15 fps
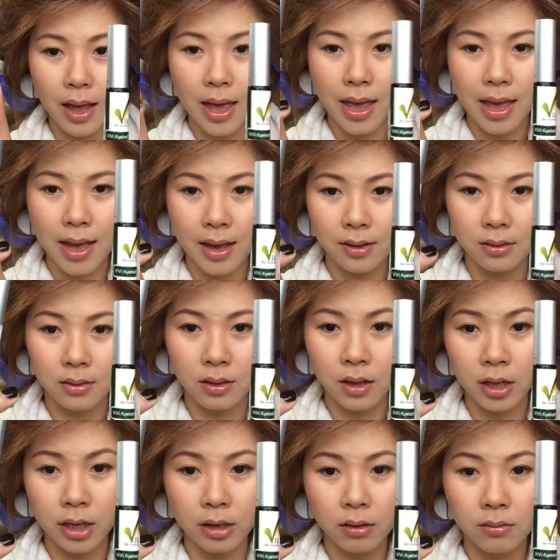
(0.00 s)
and
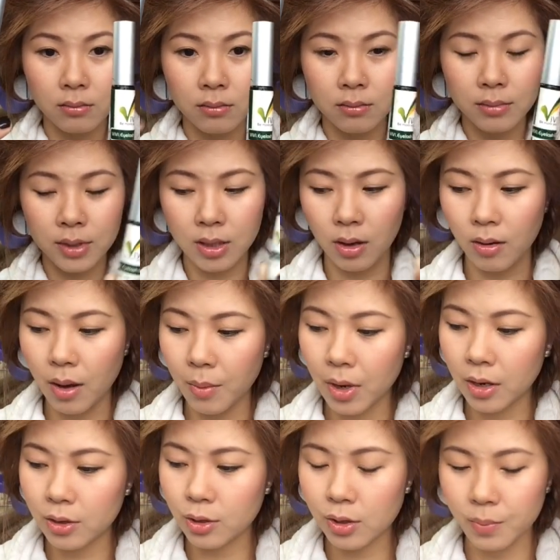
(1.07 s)
clear. So I'm
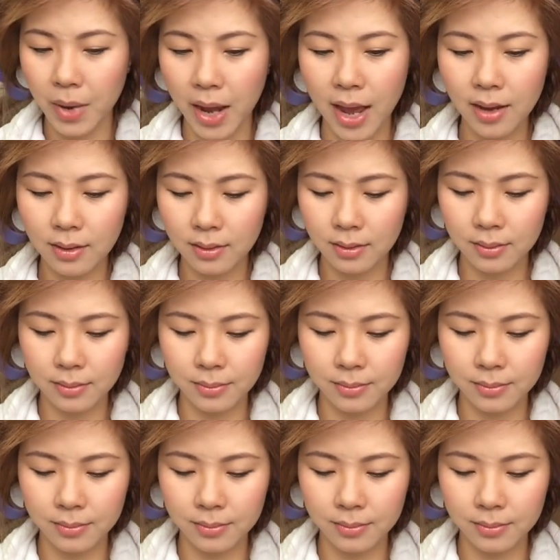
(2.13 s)
gonna use black.